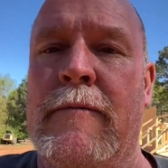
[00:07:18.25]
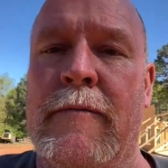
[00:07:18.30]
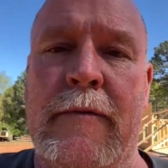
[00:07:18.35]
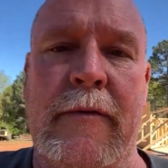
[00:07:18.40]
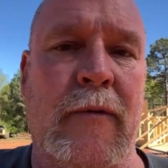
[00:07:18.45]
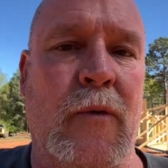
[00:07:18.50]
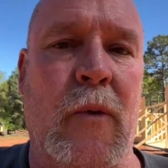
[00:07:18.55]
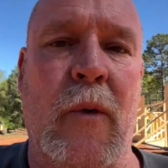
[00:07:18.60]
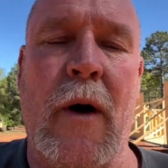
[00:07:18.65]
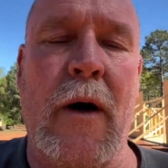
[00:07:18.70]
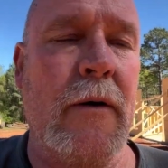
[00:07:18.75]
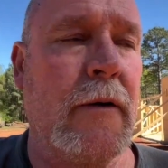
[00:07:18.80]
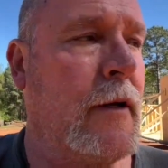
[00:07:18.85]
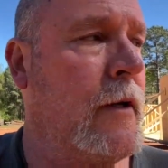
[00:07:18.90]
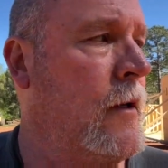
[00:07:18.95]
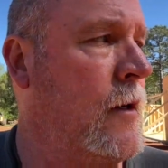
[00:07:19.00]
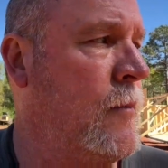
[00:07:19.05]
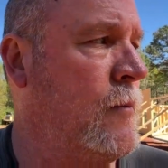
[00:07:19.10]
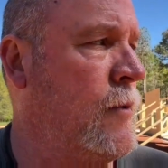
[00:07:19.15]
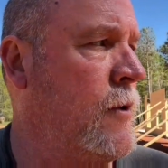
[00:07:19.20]
the quality
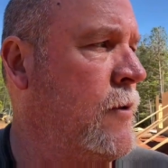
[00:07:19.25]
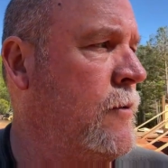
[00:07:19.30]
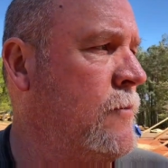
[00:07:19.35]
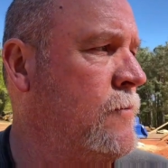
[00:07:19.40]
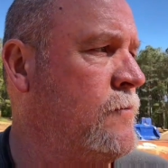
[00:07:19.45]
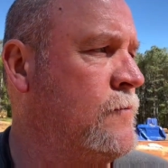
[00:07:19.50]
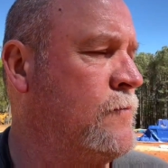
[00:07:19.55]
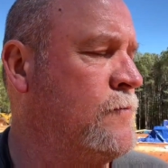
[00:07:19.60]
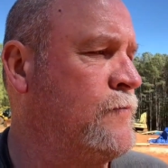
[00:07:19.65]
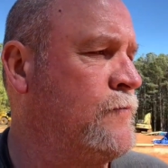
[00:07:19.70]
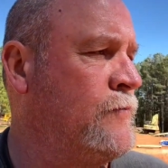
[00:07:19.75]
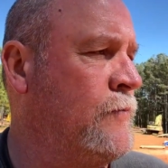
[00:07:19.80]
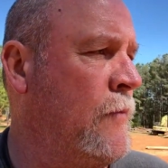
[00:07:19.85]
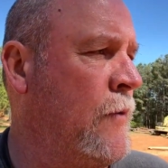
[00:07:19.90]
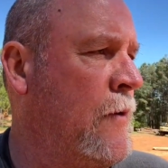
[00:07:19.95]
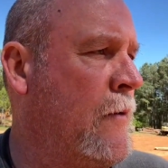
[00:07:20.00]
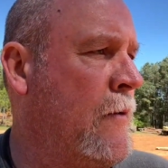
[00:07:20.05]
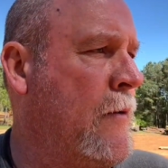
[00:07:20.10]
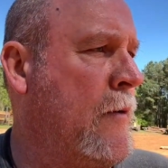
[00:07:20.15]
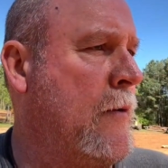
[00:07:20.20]
lumber
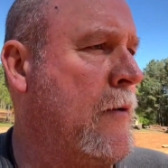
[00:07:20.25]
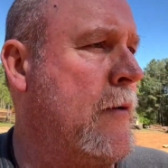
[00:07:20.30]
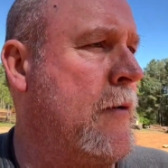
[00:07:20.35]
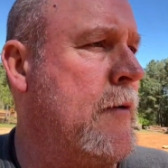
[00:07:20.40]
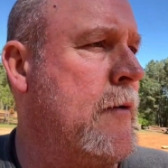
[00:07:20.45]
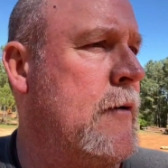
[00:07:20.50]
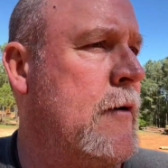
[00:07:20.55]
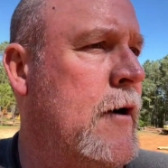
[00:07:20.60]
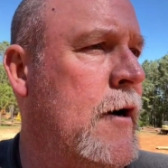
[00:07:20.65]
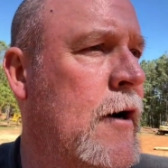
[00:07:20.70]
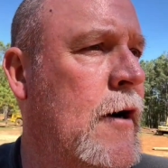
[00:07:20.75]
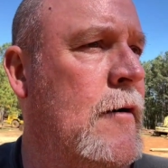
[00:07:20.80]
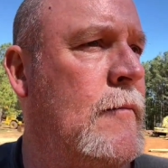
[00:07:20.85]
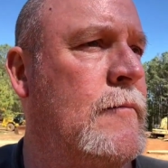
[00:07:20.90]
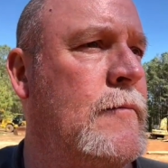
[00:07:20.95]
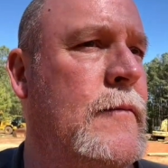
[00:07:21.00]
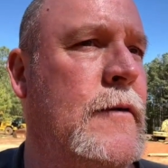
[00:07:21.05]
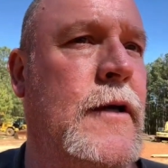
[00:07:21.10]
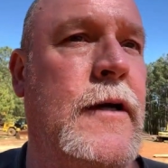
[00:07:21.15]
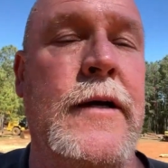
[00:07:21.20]

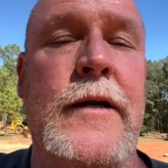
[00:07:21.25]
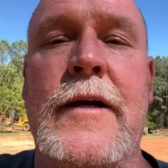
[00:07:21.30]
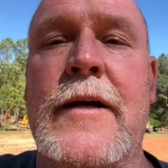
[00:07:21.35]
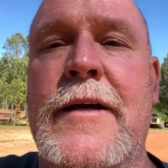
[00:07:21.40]
um, in,